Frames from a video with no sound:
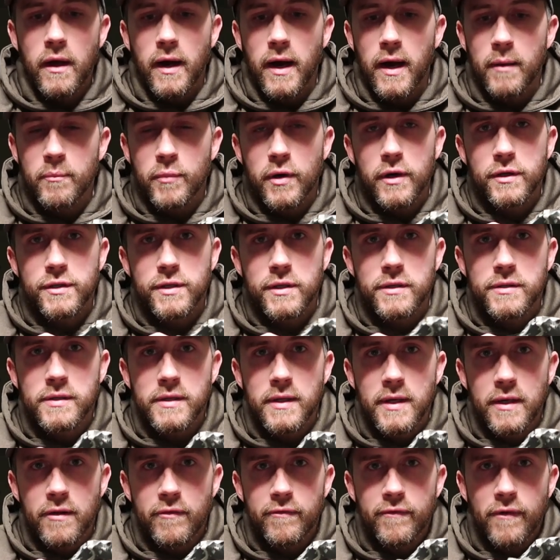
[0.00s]
I purchased
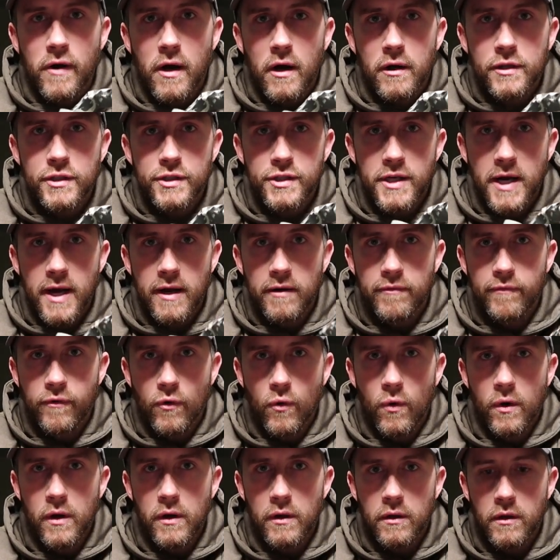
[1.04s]
the Fox Jack
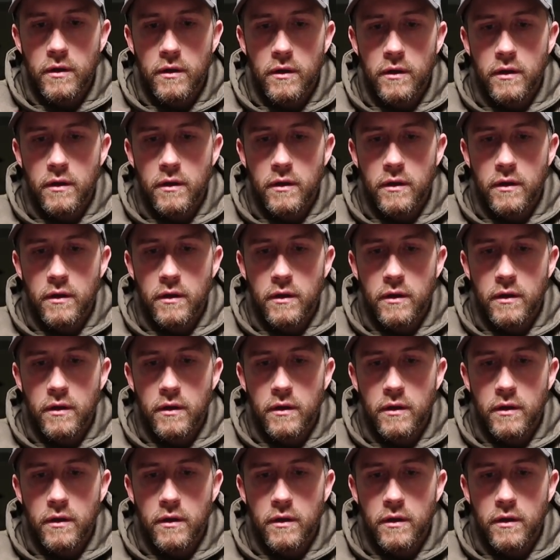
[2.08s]
4